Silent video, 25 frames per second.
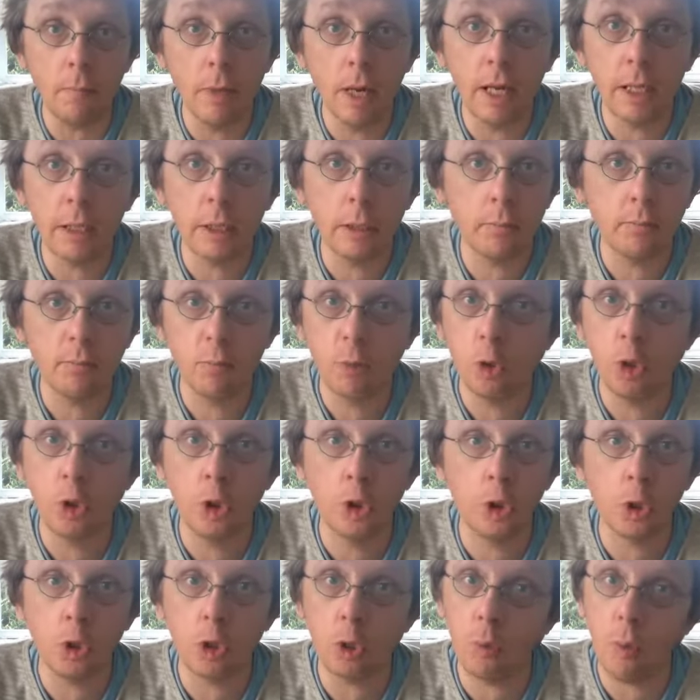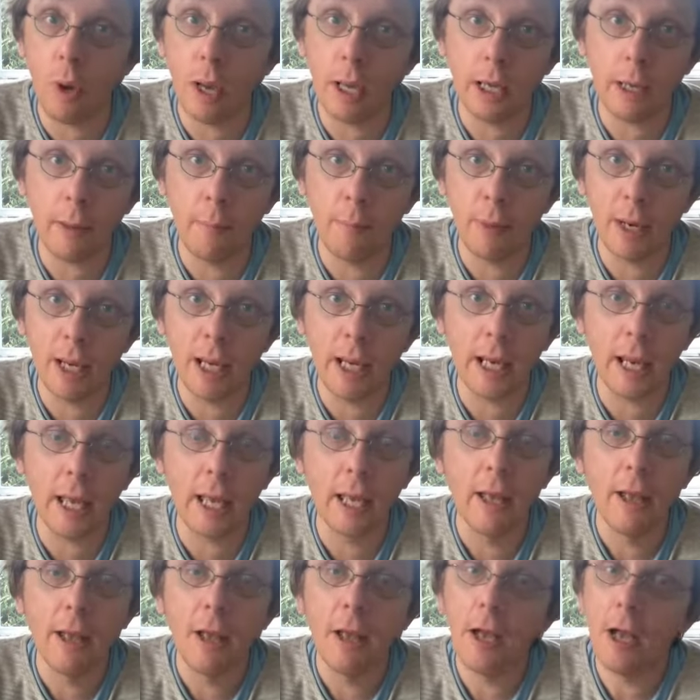it just went completely.
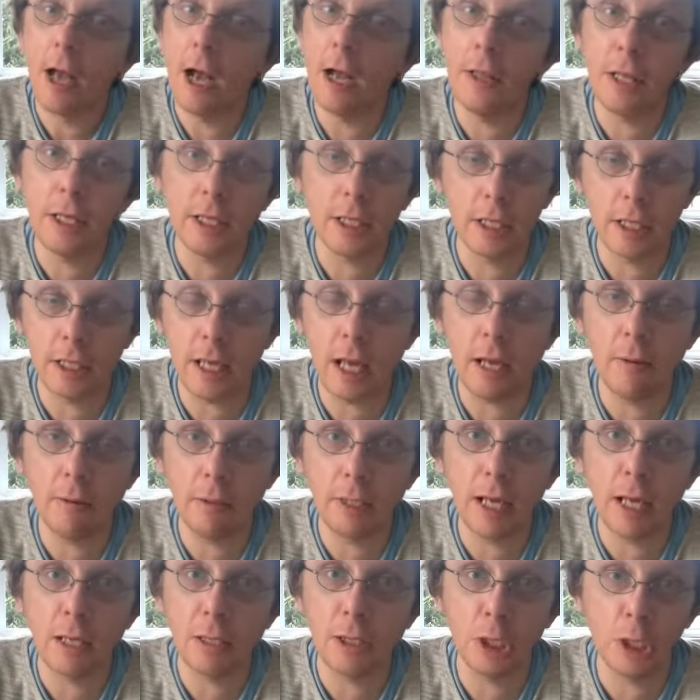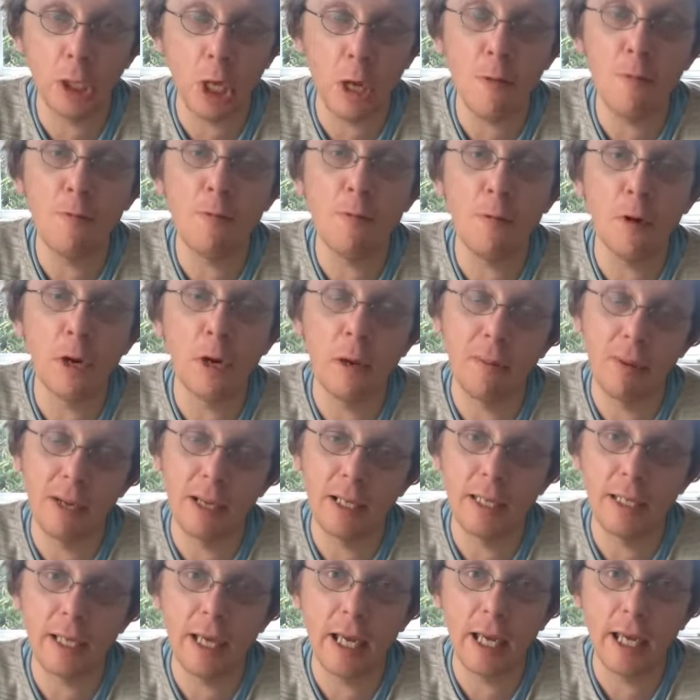And this is, sounds so funny when I
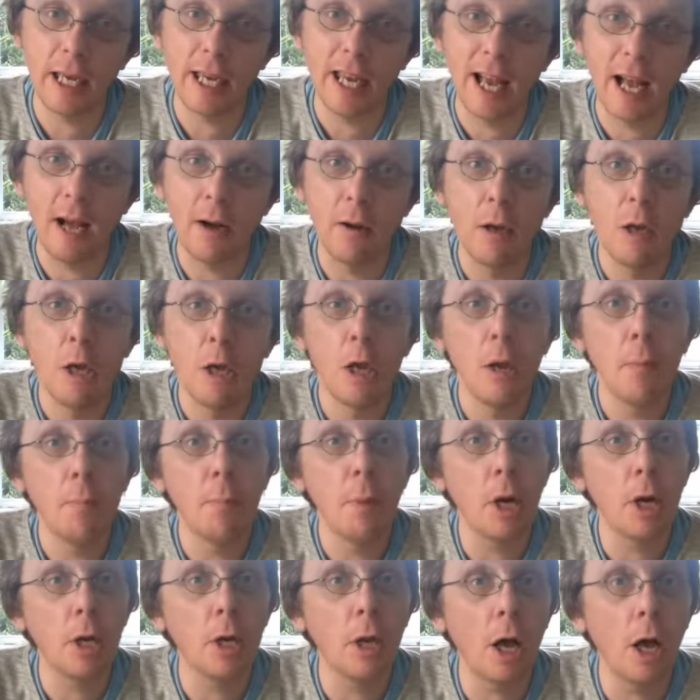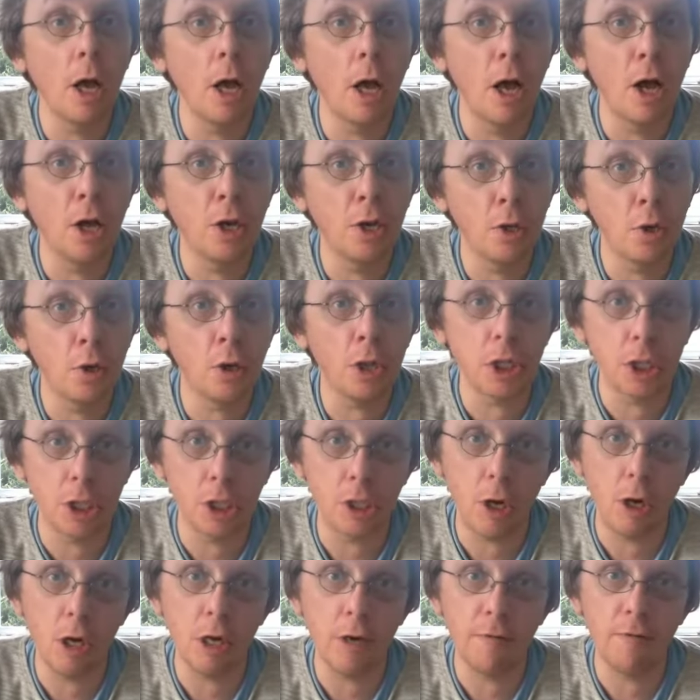say it now, but a, a, another
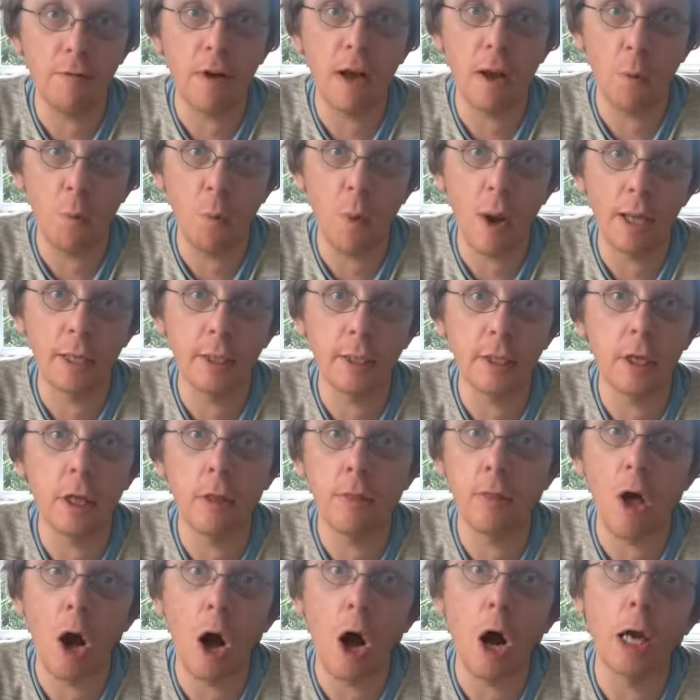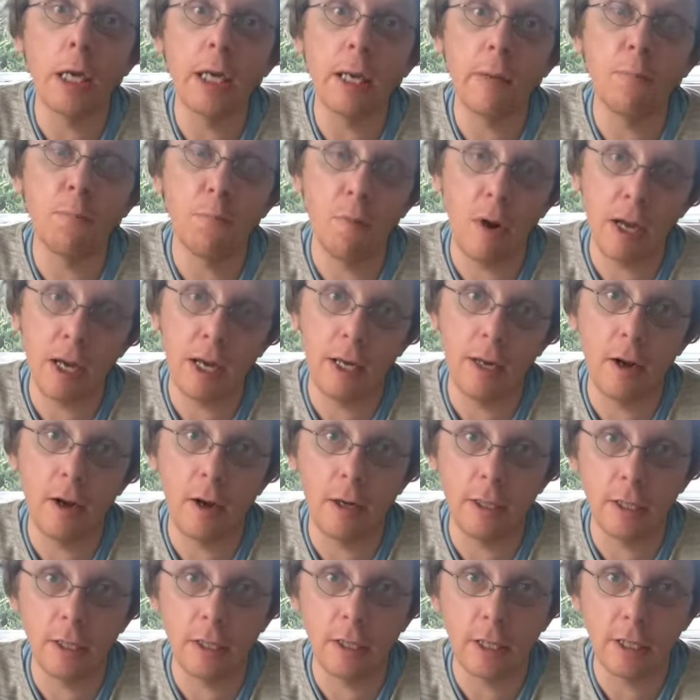side effect went that I didn't
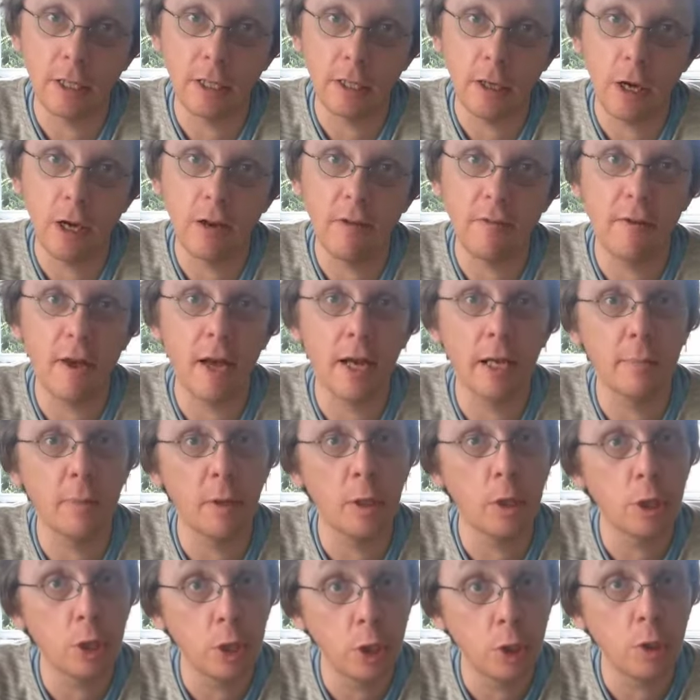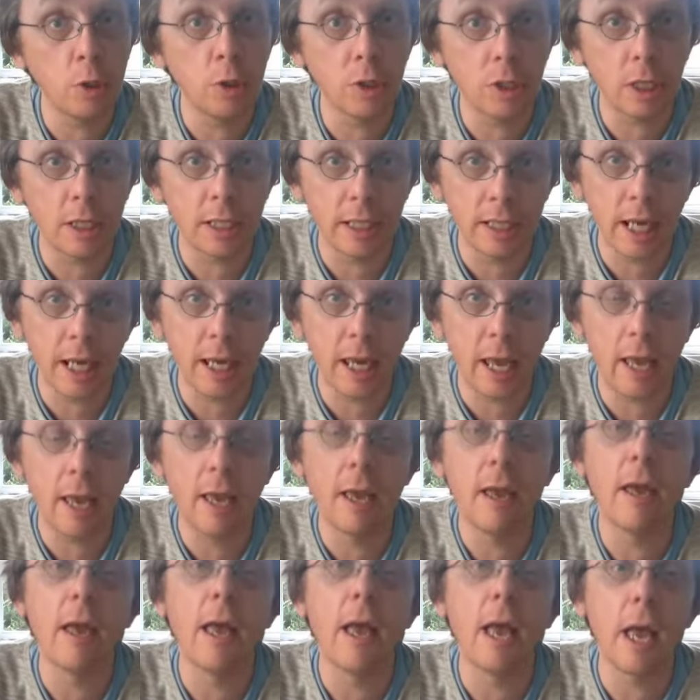recognise as a side effect. But as soon as I say it,
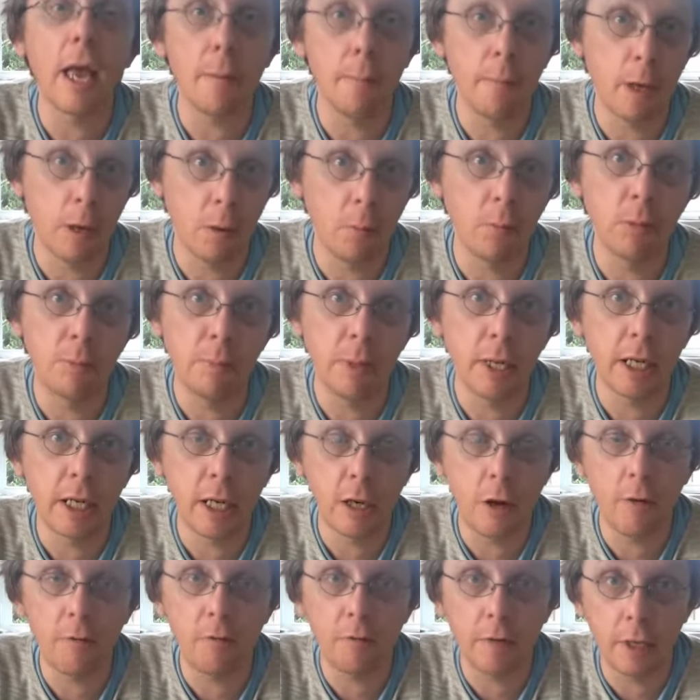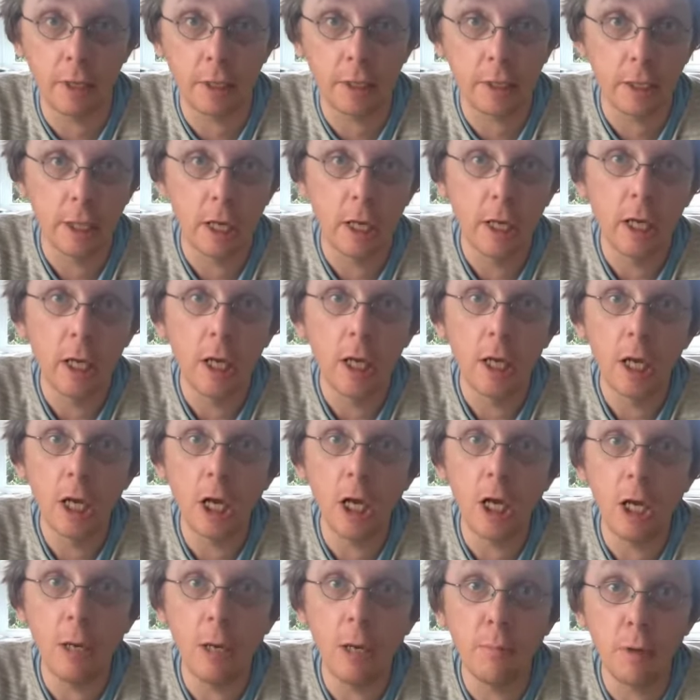it becomes bleeding obvious.
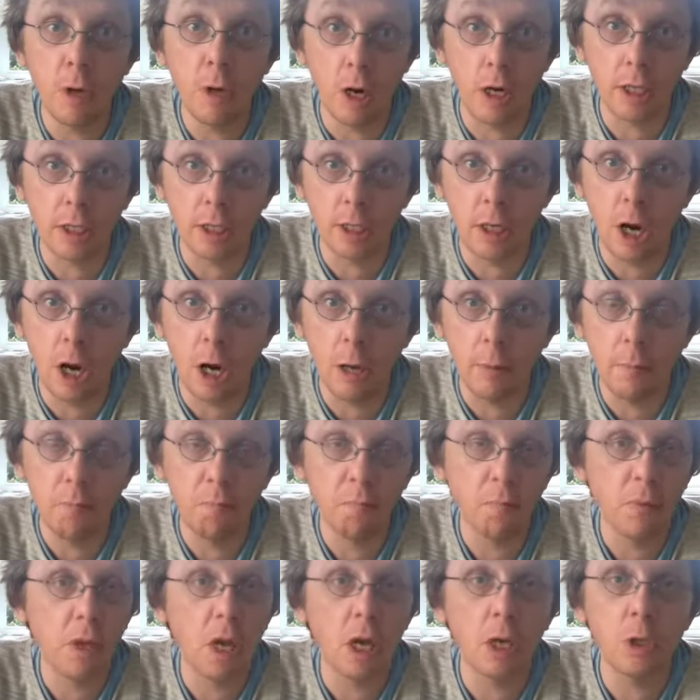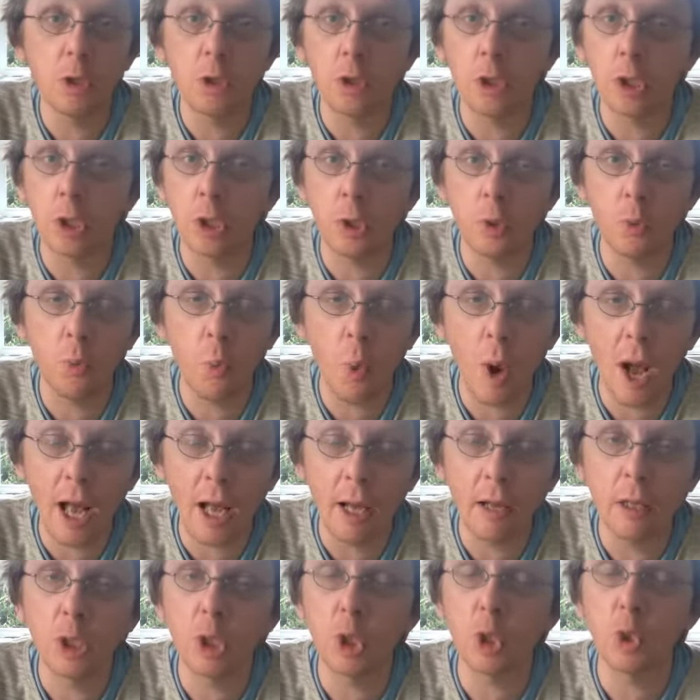Um, nighttime, I used to sweat,
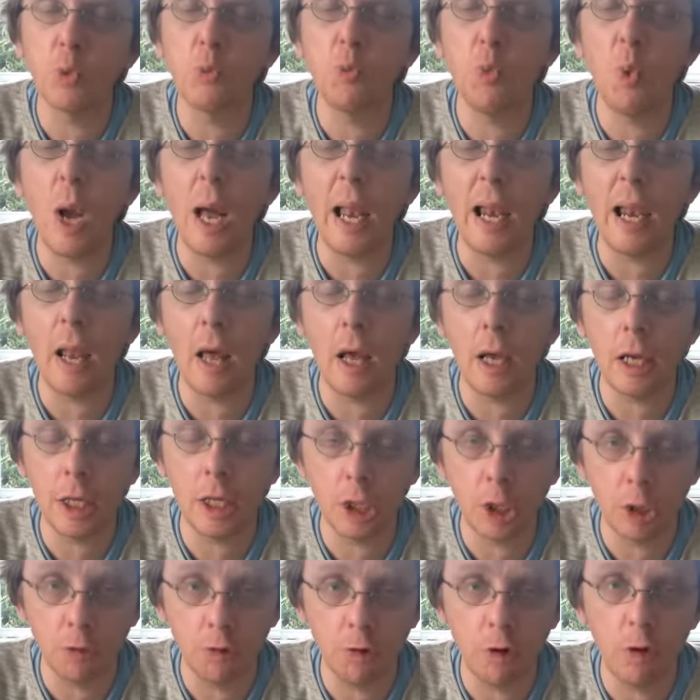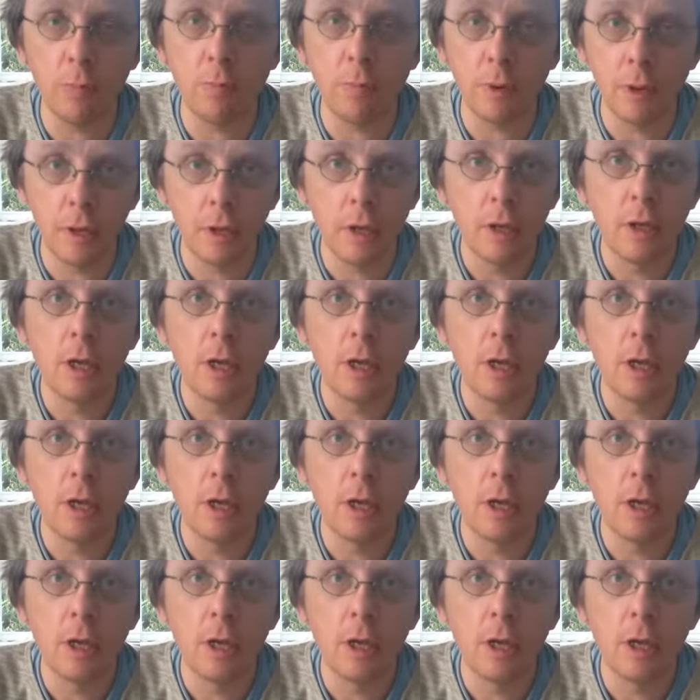sweat like a trooper.